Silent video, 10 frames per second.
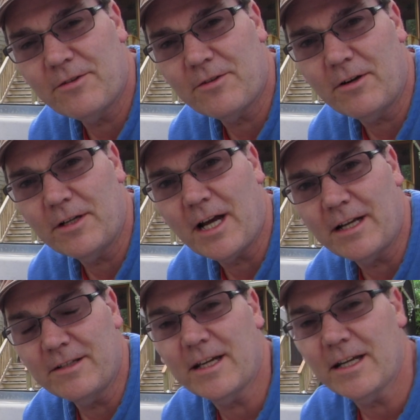started
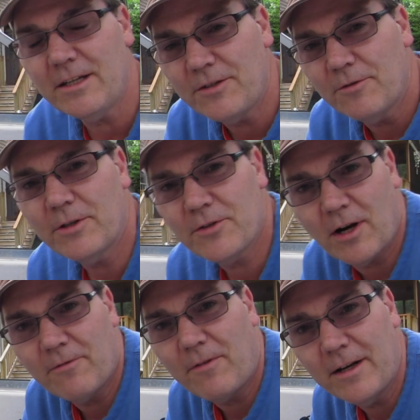kind of digging into it to
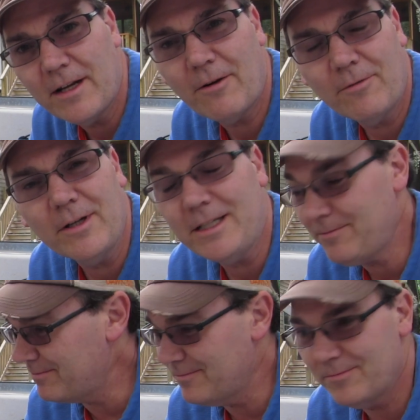try to find out
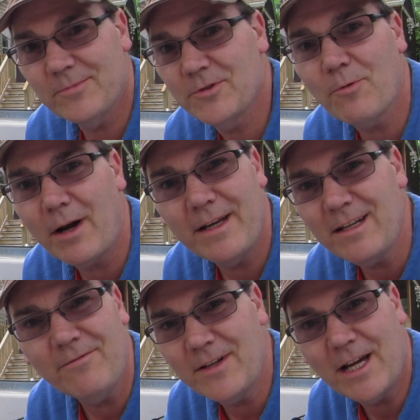really, do I
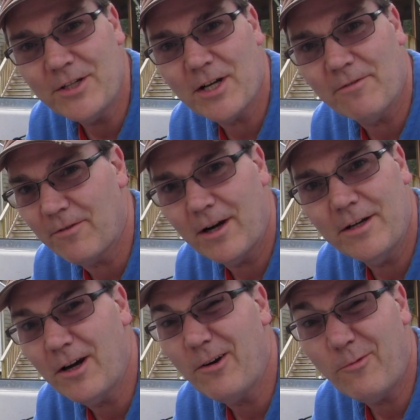need a VHF
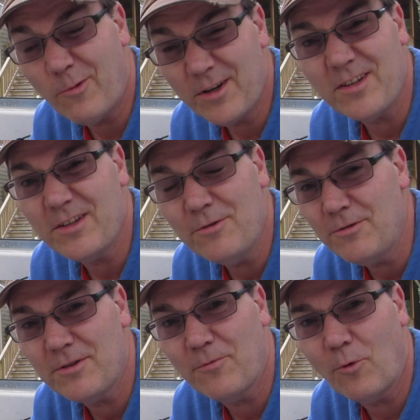radio? What is it
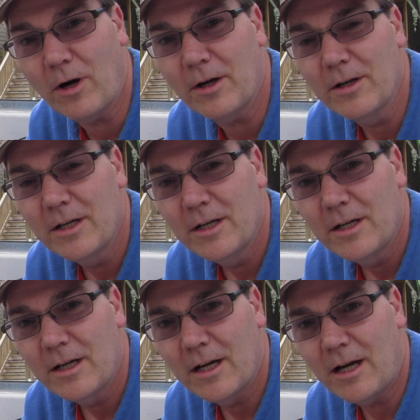used for?
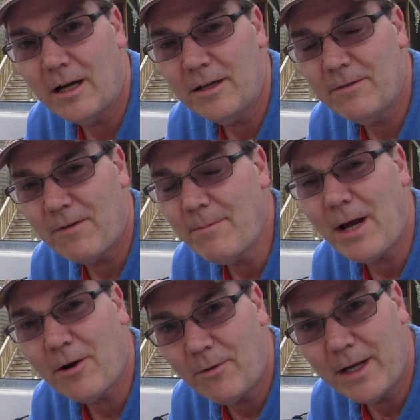Uh, if I'm
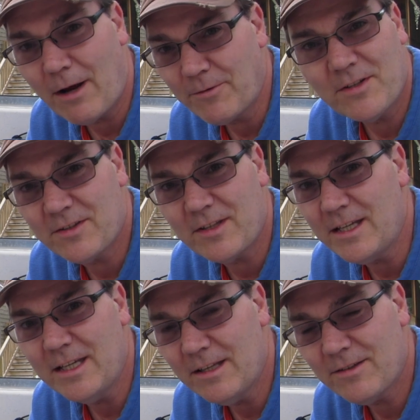not going out to
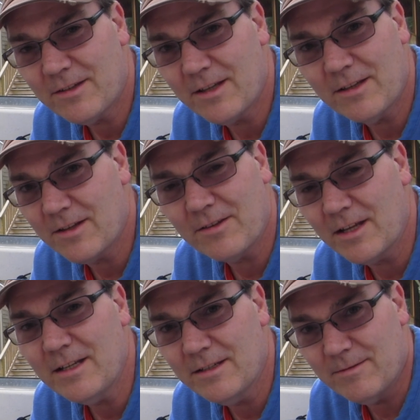sea, is, is it, does
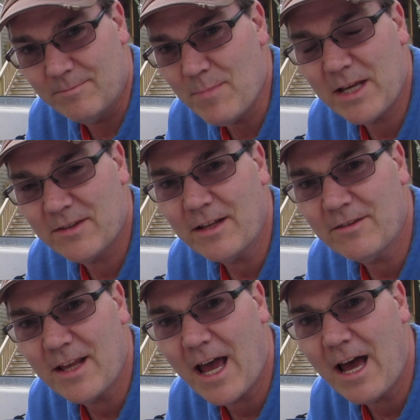it make
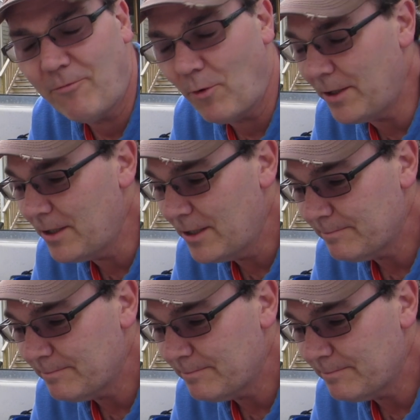sense to have one?